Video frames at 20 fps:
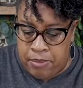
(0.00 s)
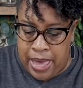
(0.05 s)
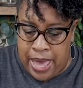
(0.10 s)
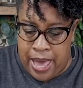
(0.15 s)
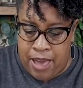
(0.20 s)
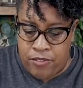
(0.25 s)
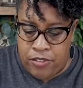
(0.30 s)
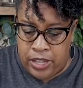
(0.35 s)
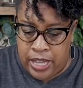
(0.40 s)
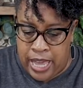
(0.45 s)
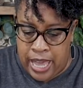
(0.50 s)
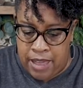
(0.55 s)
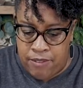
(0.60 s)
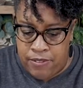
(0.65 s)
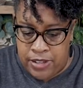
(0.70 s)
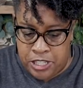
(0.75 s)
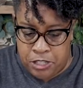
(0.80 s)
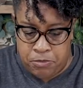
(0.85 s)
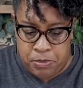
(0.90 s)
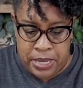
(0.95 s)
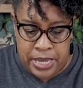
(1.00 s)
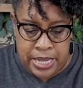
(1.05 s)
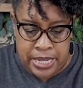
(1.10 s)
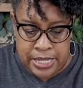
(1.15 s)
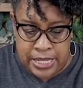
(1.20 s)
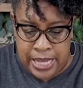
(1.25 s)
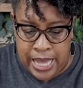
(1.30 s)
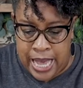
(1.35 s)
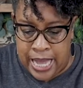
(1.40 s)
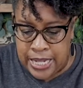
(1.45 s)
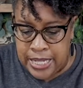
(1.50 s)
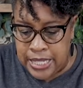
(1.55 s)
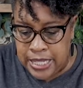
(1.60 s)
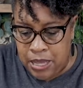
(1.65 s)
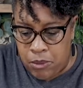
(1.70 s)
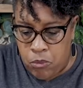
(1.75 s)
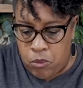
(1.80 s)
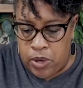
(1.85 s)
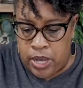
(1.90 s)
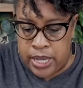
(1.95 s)
have the canvas be intact
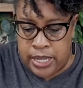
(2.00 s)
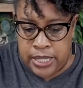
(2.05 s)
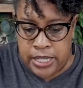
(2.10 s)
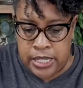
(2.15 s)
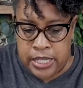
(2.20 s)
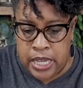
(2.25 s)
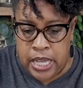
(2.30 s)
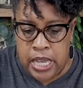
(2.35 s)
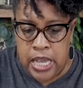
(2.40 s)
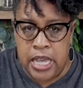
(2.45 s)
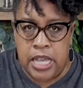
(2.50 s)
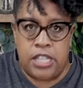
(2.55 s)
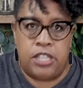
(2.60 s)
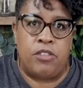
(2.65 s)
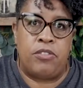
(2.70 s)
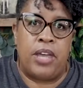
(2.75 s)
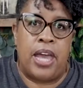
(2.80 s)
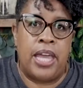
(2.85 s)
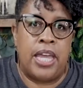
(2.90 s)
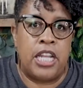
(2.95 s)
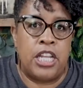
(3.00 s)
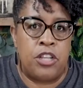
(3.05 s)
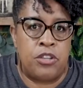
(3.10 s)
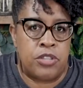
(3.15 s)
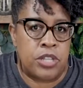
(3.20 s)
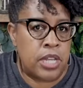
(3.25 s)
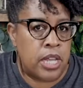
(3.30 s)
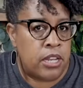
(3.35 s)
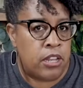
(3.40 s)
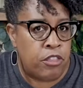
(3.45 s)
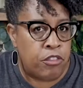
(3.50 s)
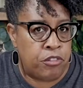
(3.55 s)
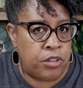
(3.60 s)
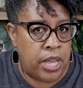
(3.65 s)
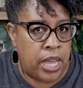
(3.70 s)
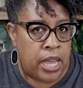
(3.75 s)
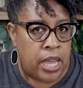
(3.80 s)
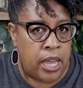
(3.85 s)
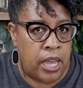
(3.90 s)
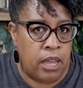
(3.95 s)
somewhat so that I could use it another
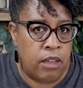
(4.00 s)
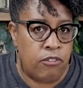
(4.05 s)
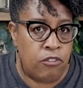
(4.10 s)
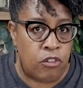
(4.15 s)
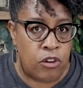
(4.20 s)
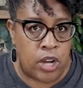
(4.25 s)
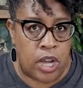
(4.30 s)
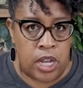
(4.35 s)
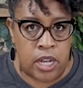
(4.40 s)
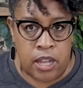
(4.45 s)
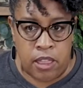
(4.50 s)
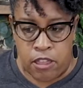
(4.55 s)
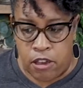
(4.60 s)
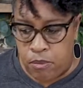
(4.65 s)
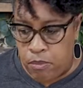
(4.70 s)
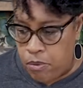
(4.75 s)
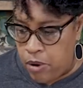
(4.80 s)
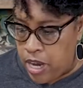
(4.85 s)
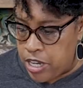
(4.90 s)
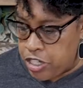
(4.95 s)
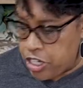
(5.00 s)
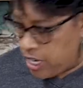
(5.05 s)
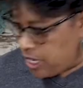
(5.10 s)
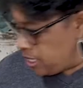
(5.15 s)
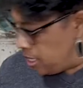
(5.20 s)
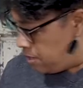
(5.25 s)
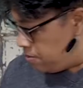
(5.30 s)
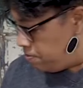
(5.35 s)
day for another project.